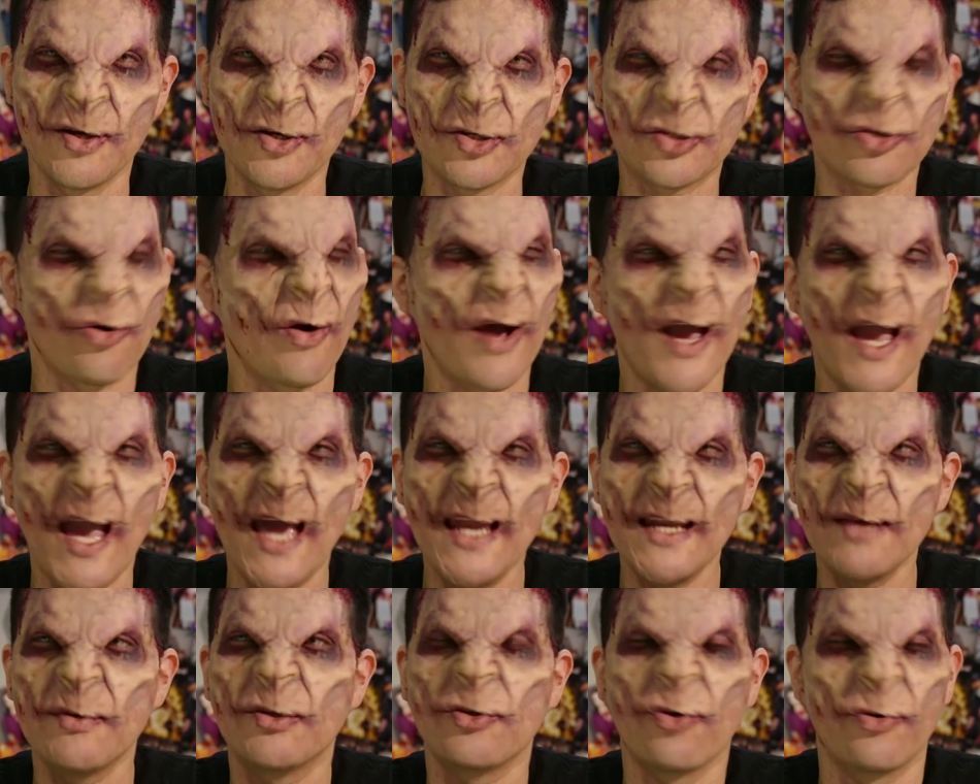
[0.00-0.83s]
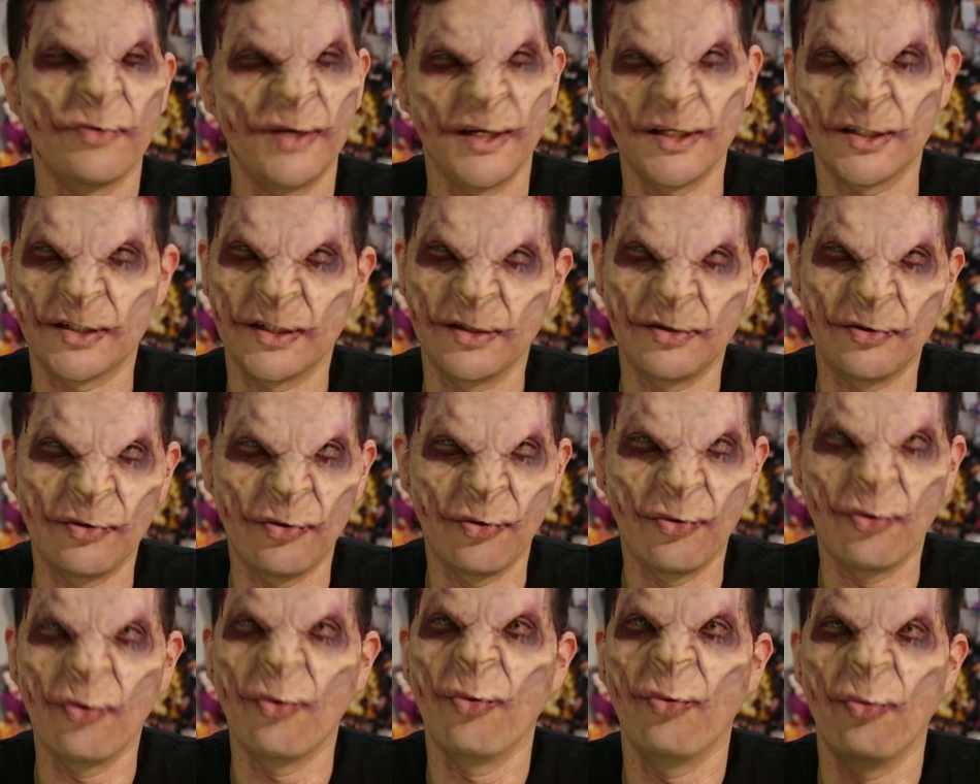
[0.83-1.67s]
So any donation
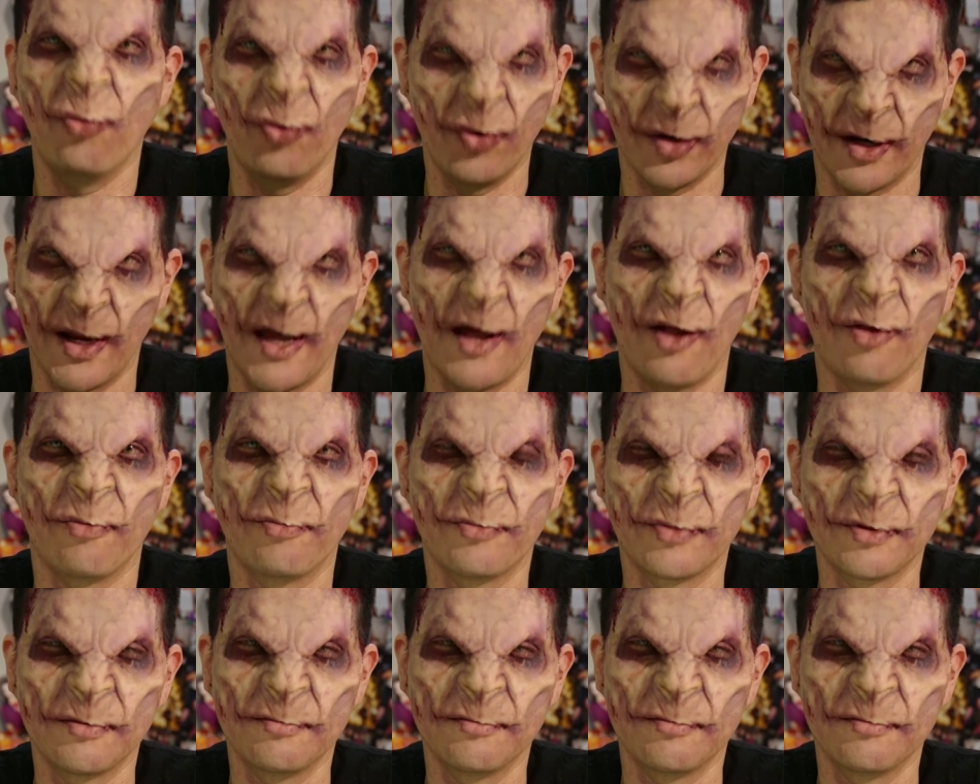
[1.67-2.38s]
would help.